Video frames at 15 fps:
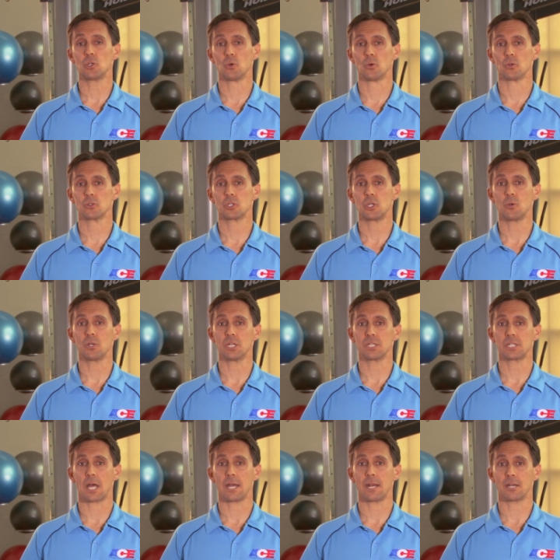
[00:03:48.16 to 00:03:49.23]
tools, you can
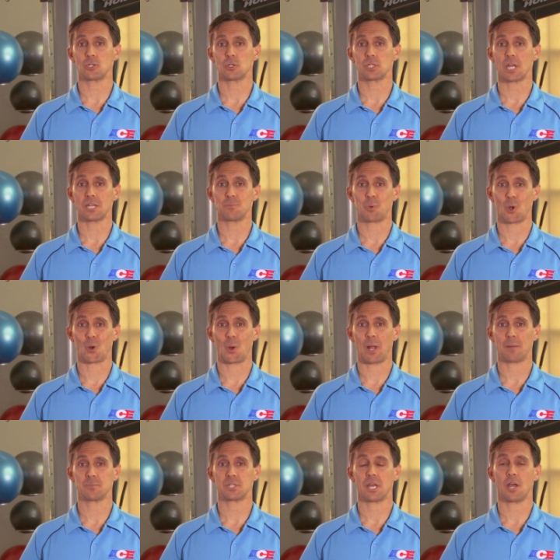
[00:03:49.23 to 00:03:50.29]
design exercise
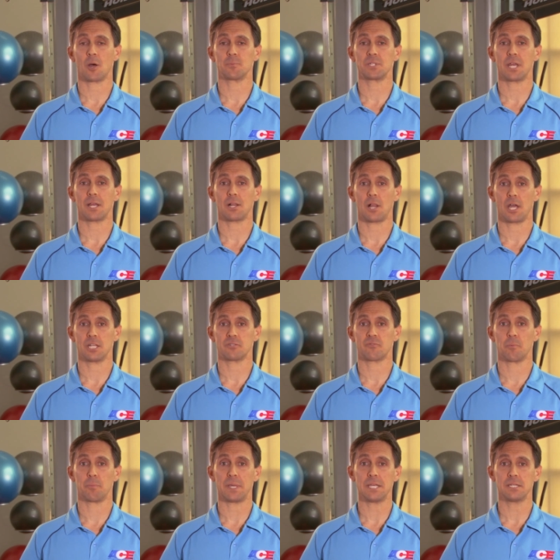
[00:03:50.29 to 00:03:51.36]
programs to help take clients
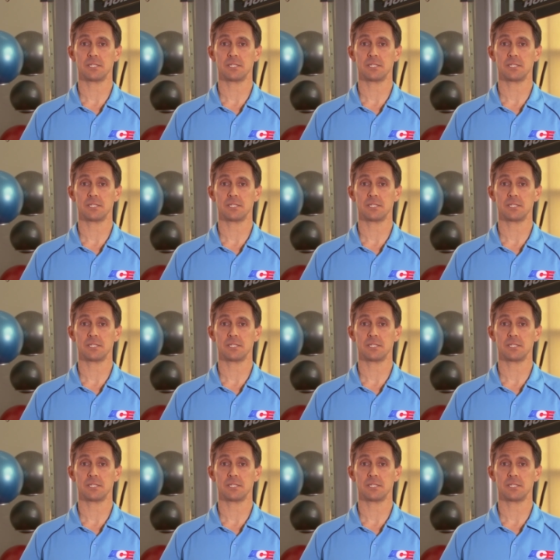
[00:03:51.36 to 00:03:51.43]
from being